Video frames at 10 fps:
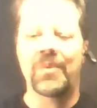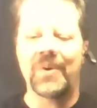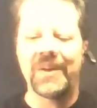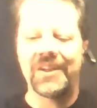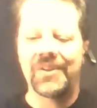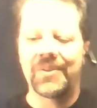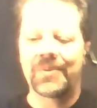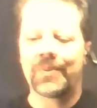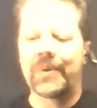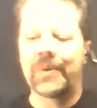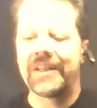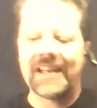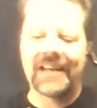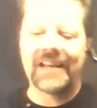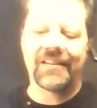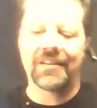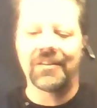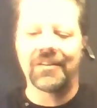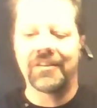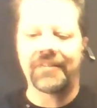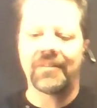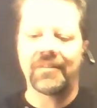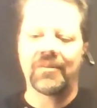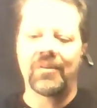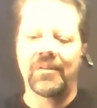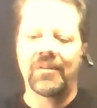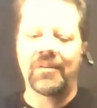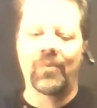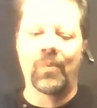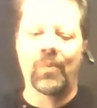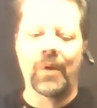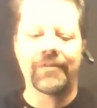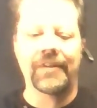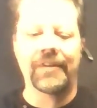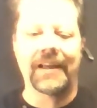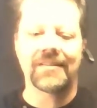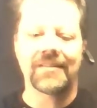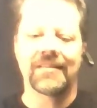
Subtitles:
going to do is we're going to take the curve 1 over x